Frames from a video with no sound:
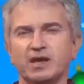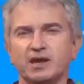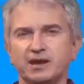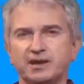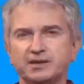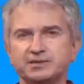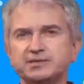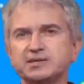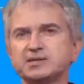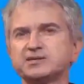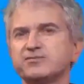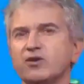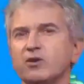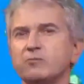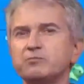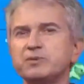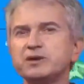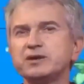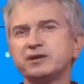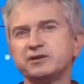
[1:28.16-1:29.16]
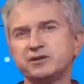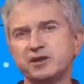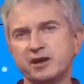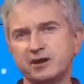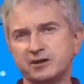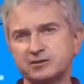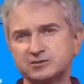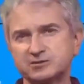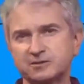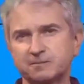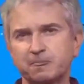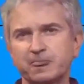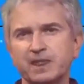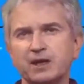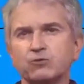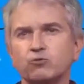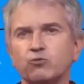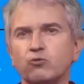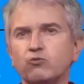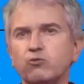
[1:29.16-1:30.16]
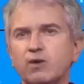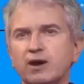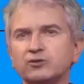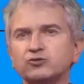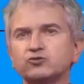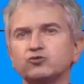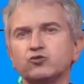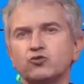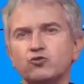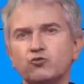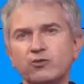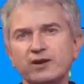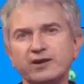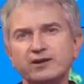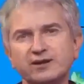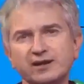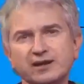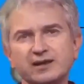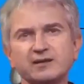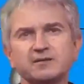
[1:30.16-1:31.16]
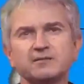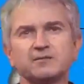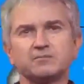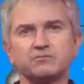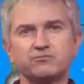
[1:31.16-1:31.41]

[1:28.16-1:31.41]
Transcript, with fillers: It is for beginners who want to quickly